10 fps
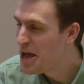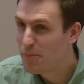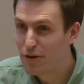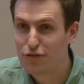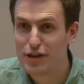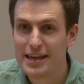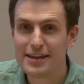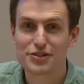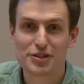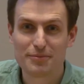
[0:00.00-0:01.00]
But if you
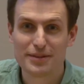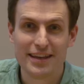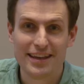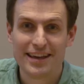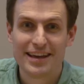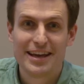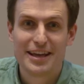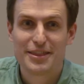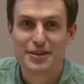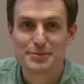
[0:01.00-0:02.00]
hear somebody
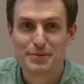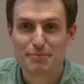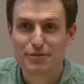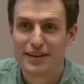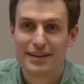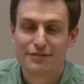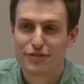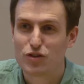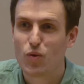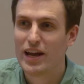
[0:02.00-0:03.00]
that's been playing
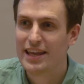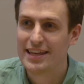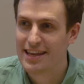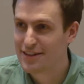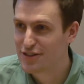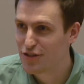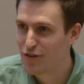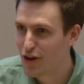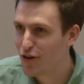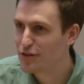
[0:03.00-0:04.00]
for 20 years,
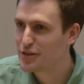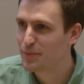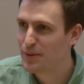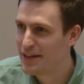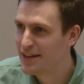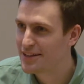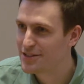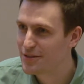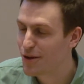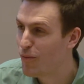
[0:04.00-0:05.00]
a concert
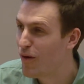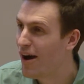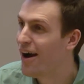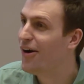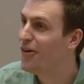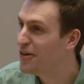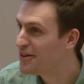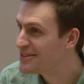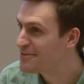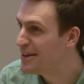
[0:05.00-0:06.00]
pianist, you think, wow,
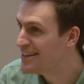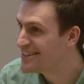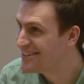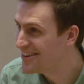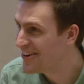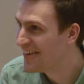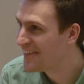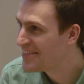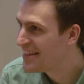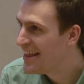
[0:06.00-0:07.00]
it's amazing, you know.
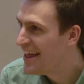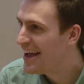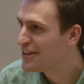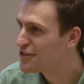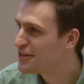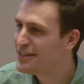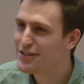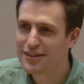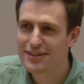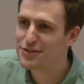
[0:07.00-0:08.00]
And so these
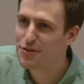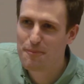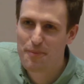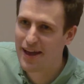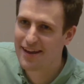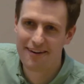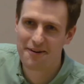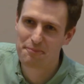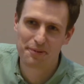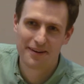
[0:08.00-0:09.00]
studies don't pick
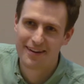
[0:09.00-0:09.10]
up